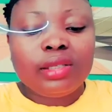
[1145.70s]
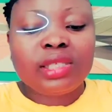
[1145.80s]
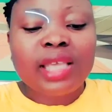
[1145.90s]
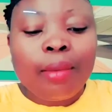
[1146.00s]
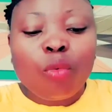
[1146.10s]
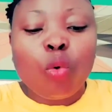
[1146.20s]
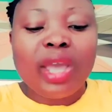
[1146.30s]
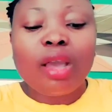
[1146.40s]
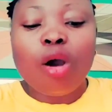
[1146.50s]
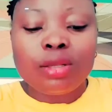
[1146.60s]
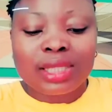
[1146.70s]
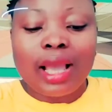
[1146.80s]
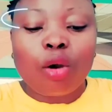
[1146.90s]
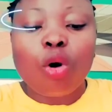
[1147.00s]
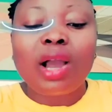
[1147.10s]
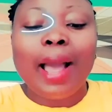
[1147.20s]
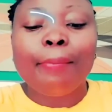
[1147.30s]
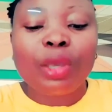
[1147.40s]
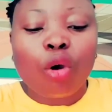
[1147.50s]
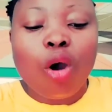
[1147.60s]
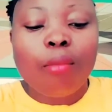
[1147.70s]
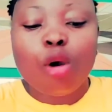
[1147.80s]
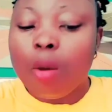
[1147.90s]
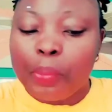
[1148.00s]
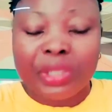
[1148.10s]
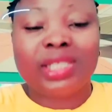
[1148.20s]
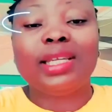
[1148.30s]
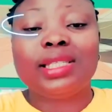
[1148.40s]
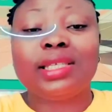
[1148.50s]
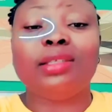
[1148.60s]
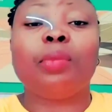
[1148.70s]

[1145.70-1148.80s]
Same way, obstacle can become opportunity.